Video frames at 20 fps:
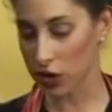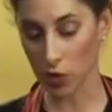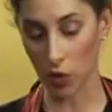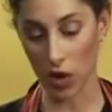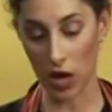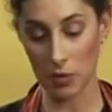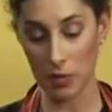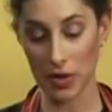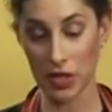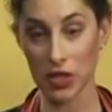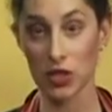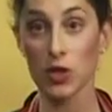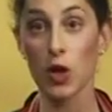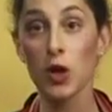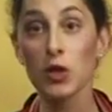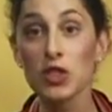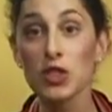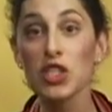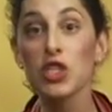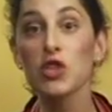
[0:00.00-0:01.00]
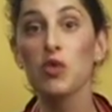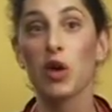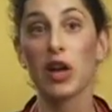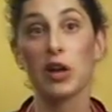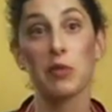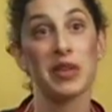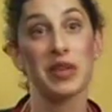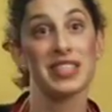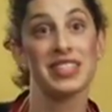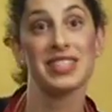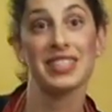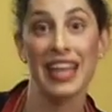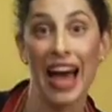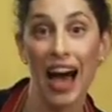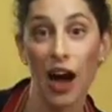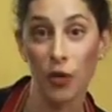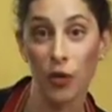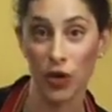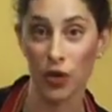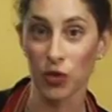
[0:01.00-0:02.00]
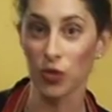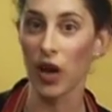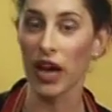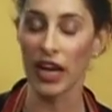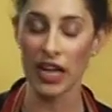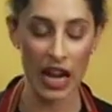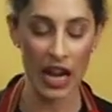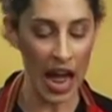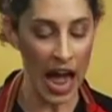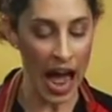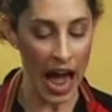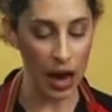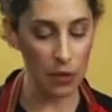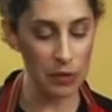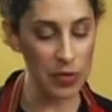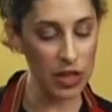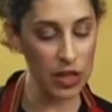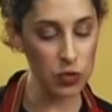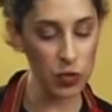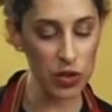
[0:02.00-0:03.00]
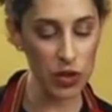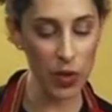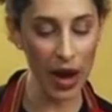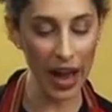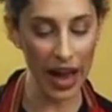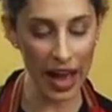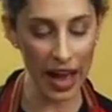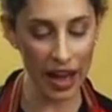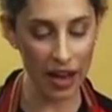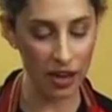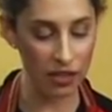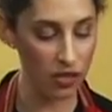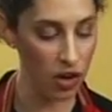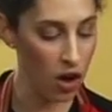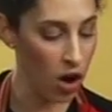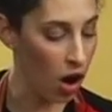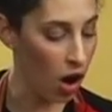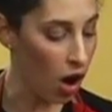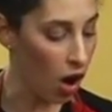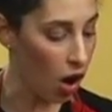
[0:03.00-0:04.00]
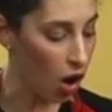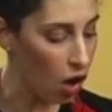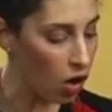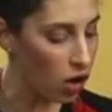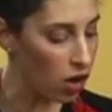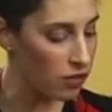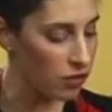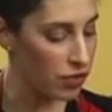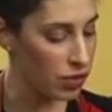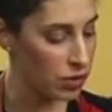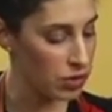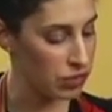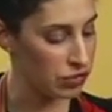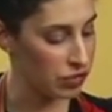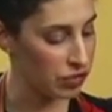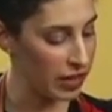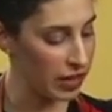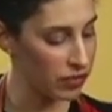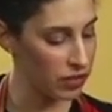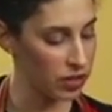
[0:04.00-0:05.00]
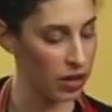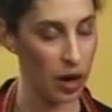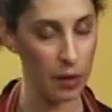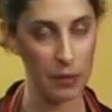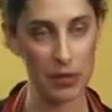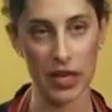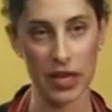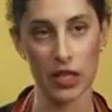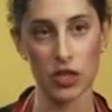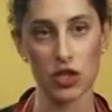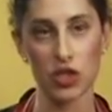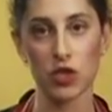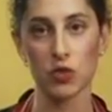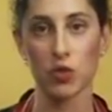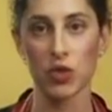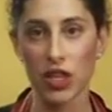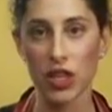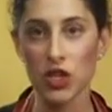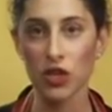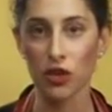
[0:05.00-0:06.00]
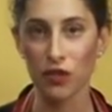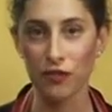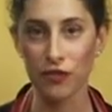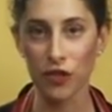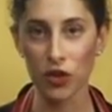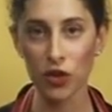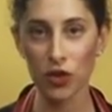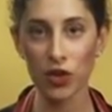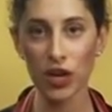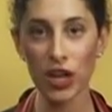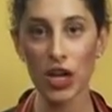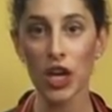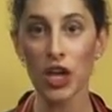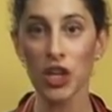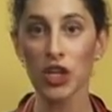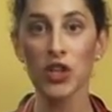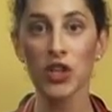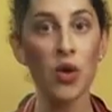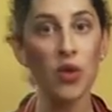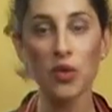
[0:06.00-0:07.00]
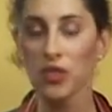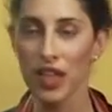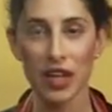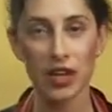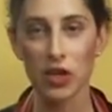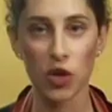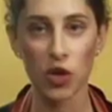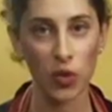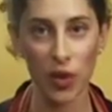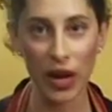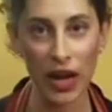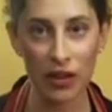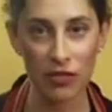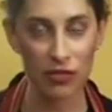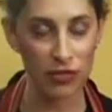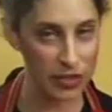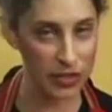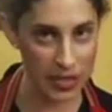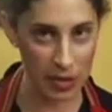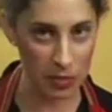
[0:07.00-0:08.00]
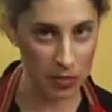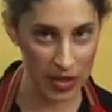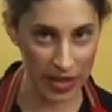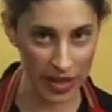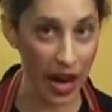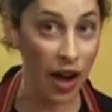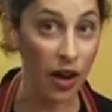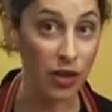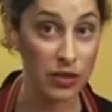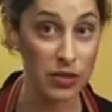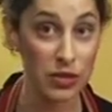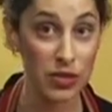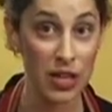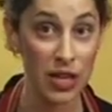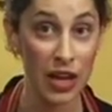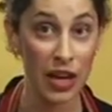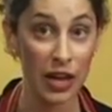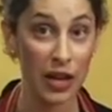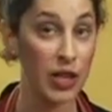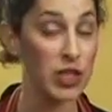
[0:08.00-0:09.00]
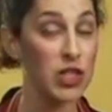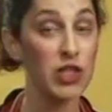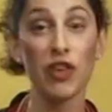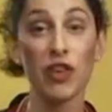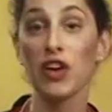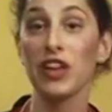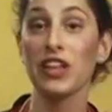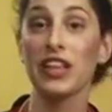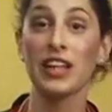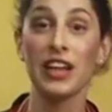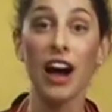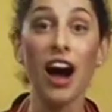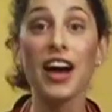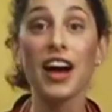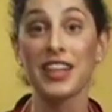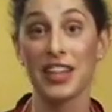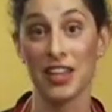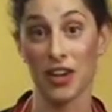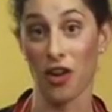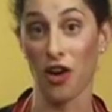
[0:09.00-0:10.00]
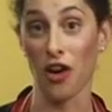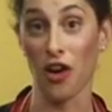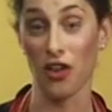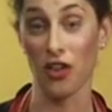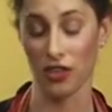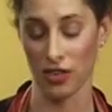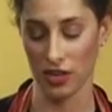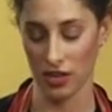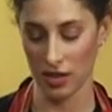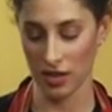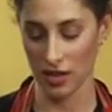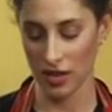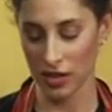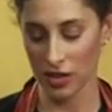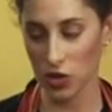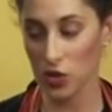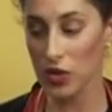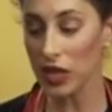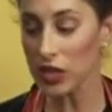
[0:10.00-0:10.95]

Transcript: you want a bit of salty, you want a bit of sour, right? Because when you have all of those flavor combinations within your food, you don't then crave for something else because you've already gotten it all. So